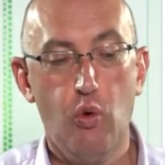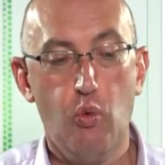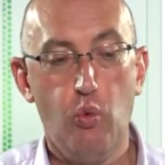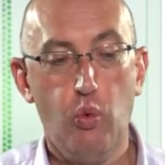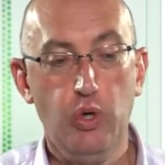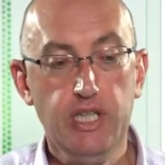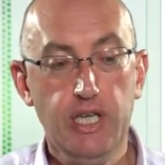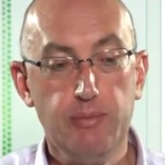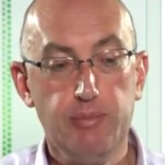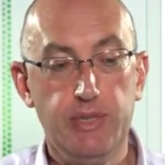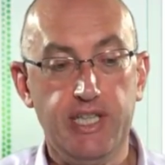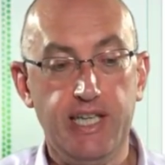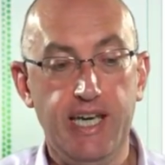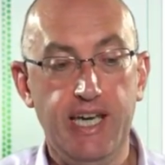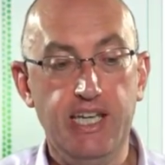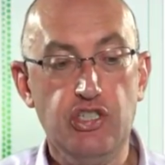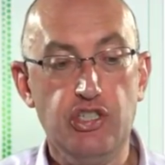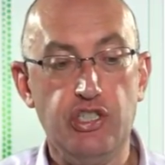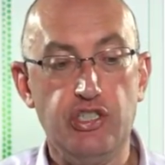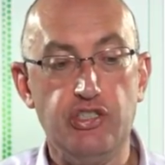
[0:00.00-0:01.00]
what
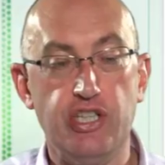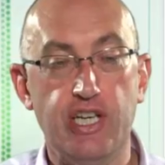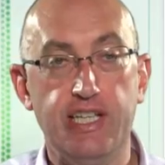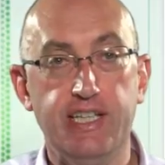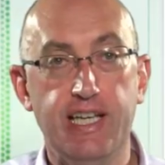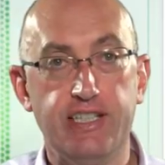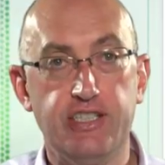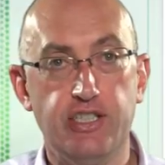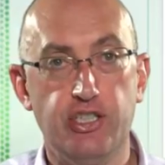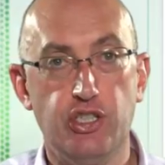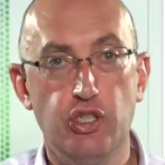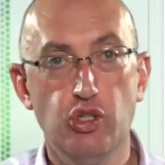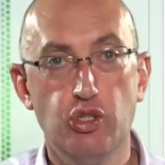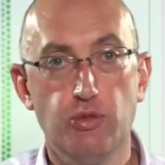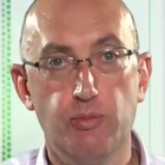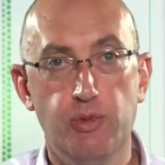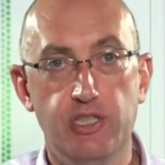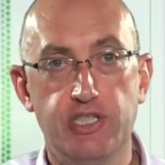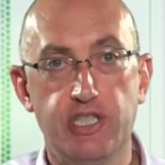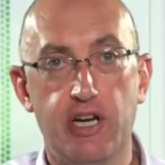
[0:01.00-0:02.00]
applications and
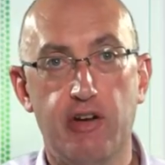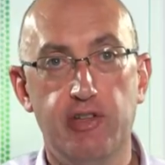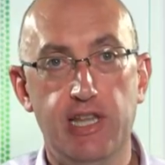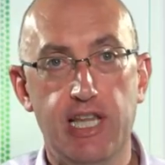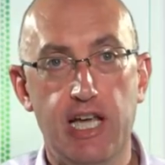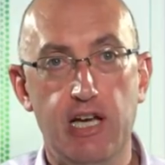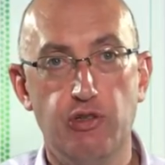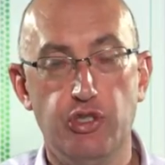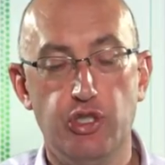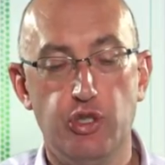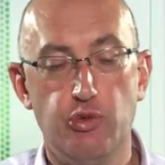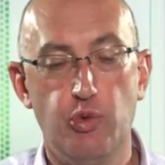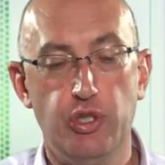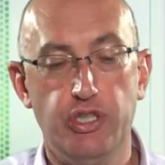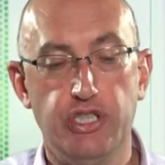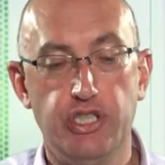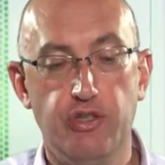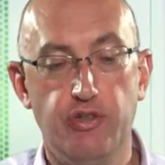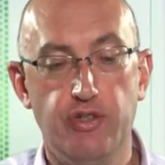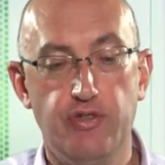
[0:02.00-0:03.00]
executables are allowed to run
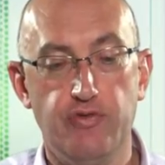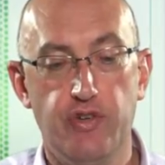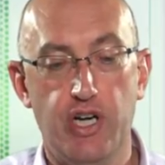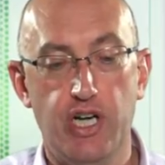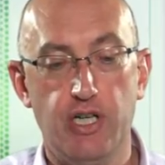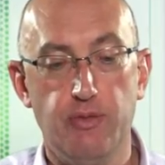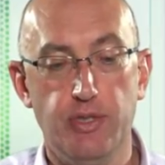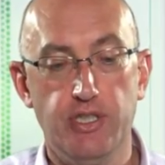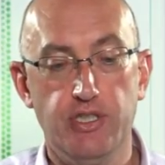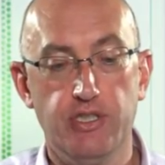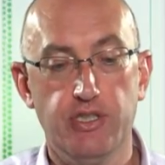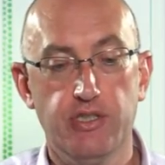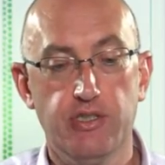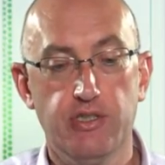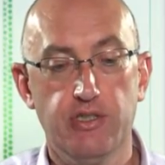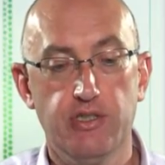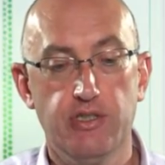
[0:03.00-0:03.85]
in your environment.